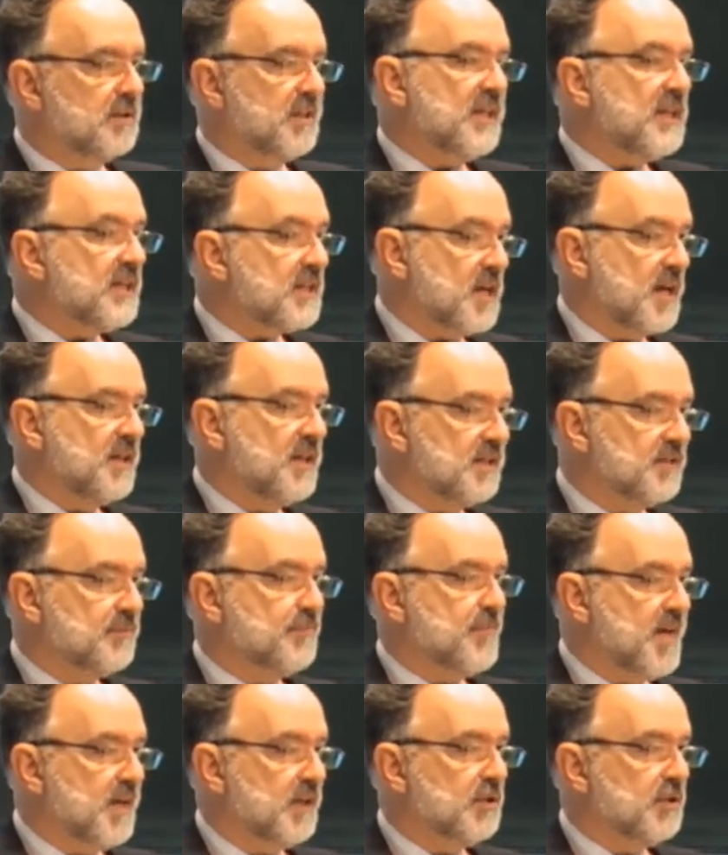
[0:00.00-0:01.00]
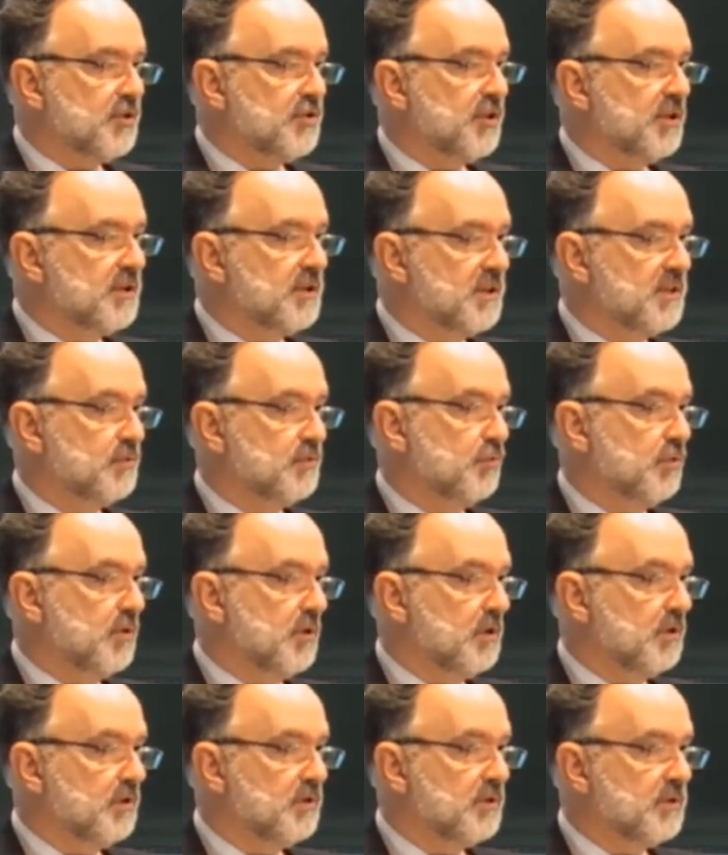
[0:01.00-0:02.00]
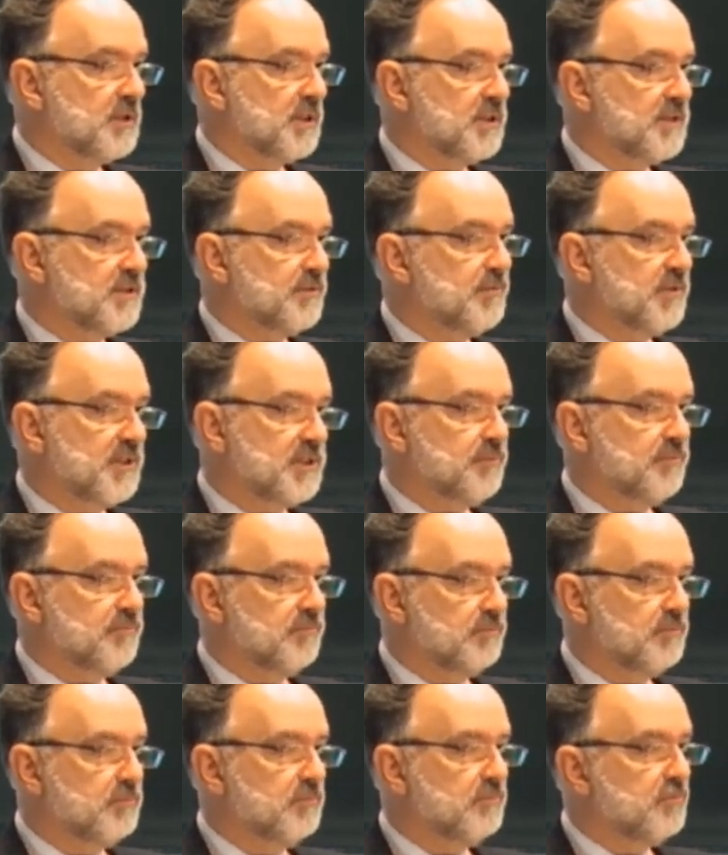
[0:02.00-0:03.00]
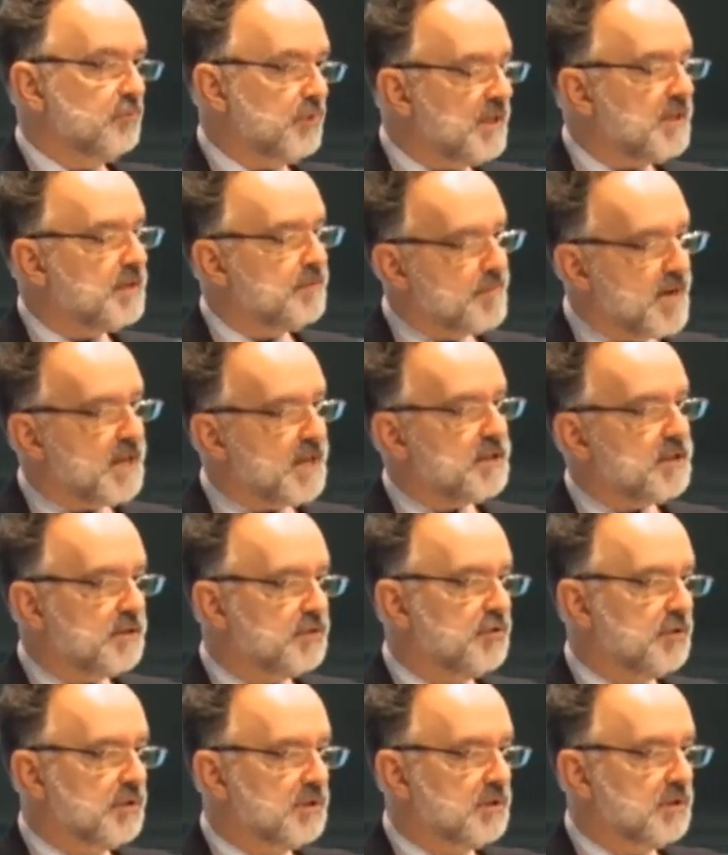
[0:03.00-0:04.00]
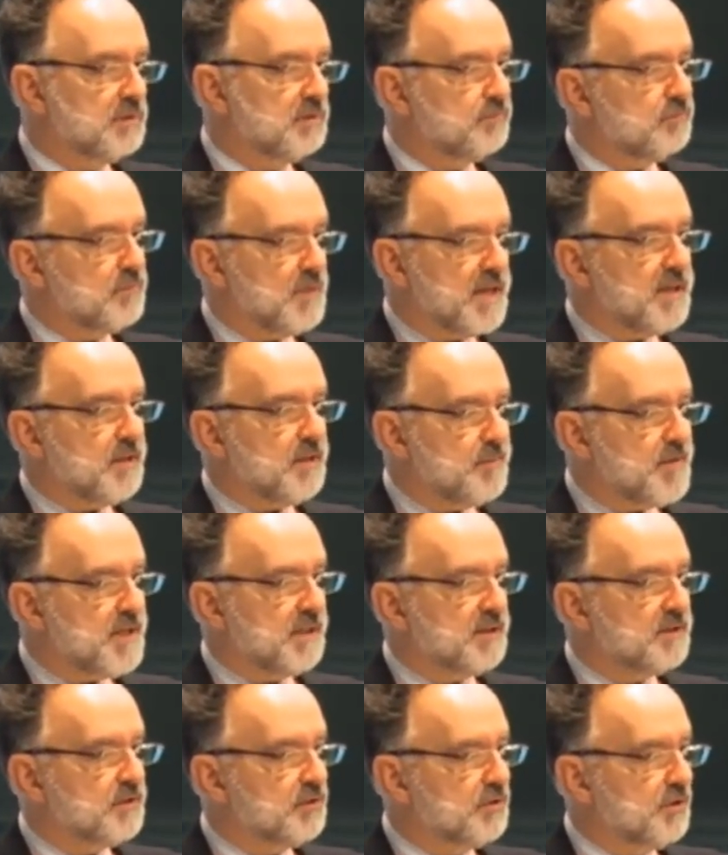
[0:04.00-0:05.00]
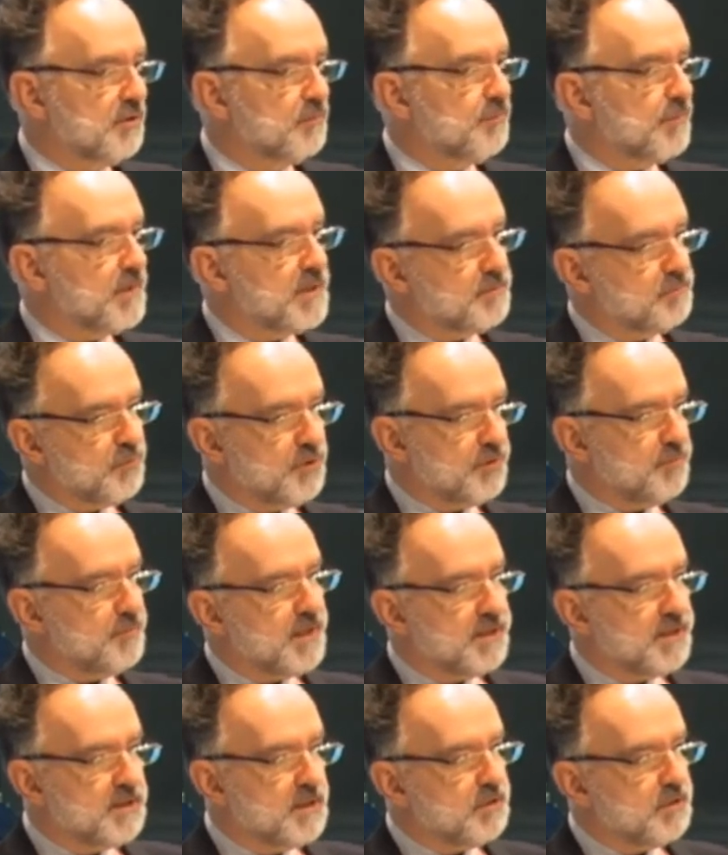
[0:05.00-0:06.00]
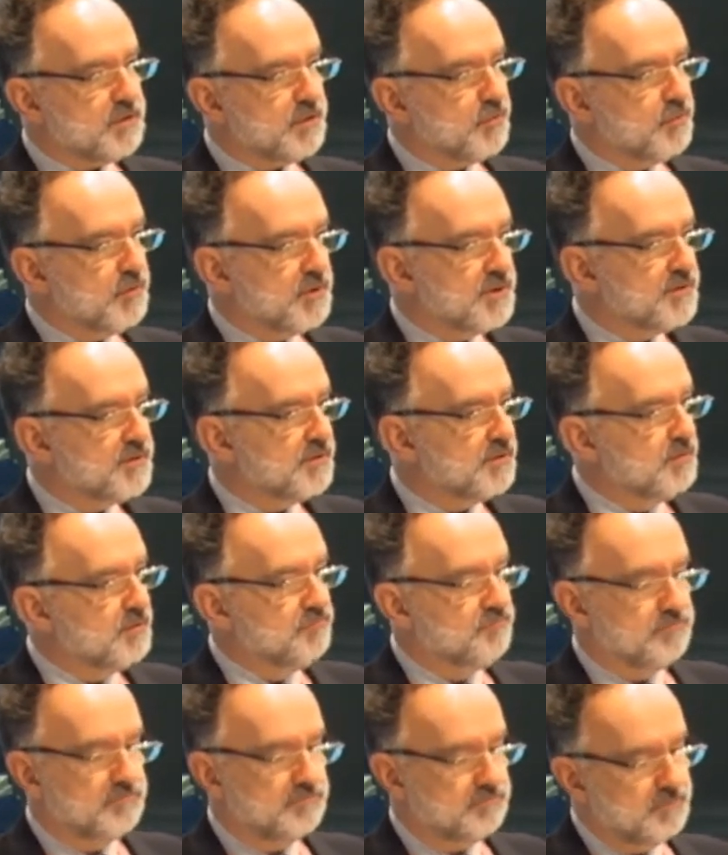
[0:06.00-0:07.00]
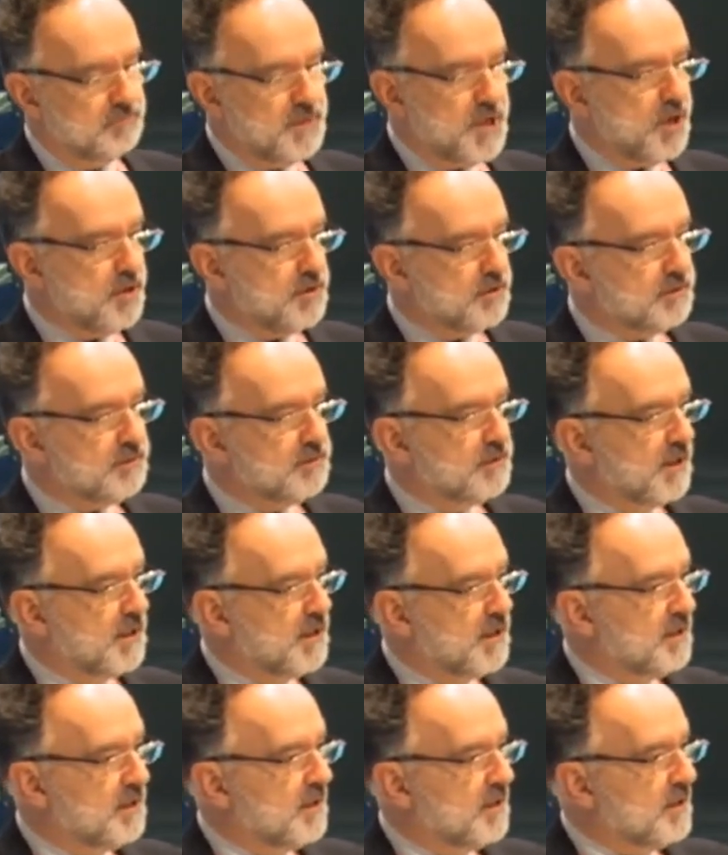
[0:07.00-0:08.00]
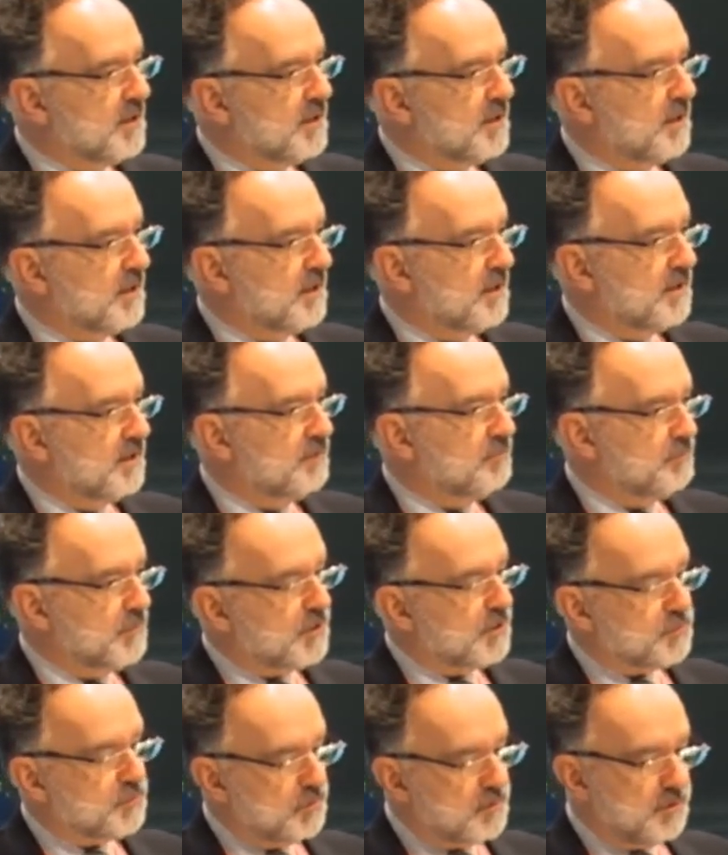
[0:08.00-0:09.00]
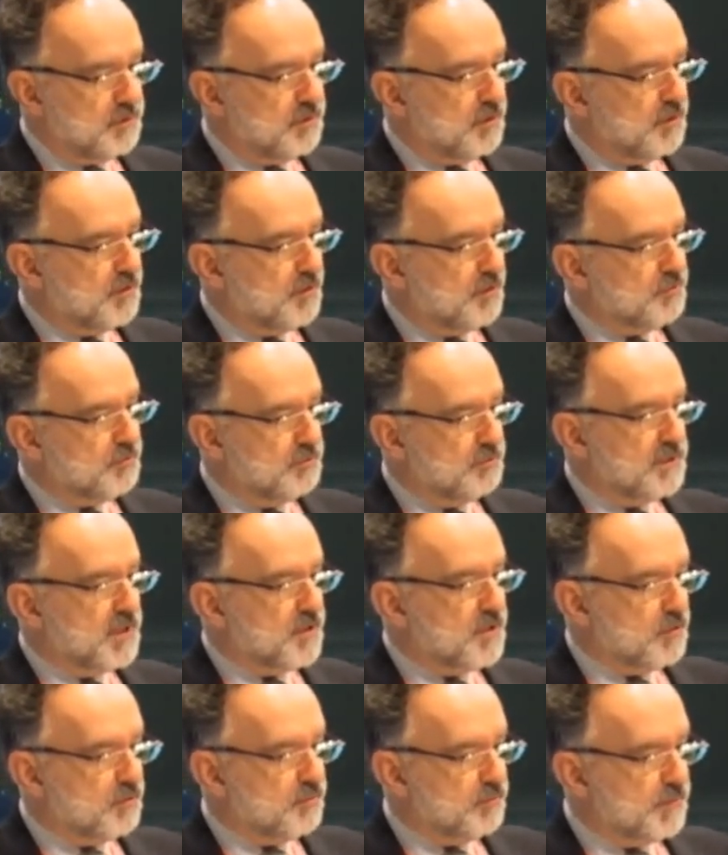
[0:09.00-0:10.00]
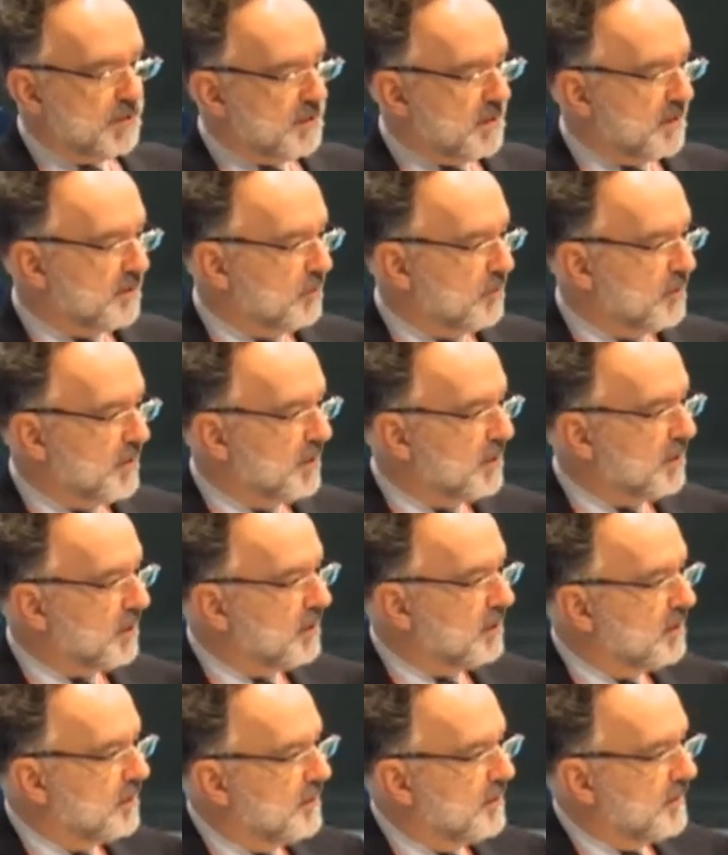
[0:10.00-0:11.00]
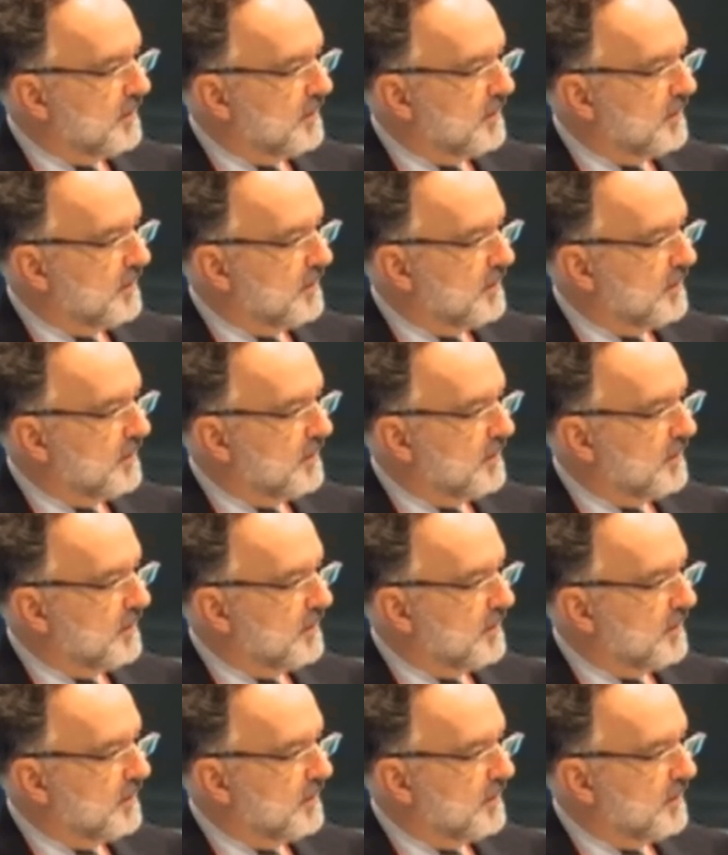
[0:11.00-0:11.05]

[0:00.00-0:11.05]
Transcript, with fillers: data is managed in this world. It's really managed like a mess. When my daughter was young, not so long ago, I hope, I like to think,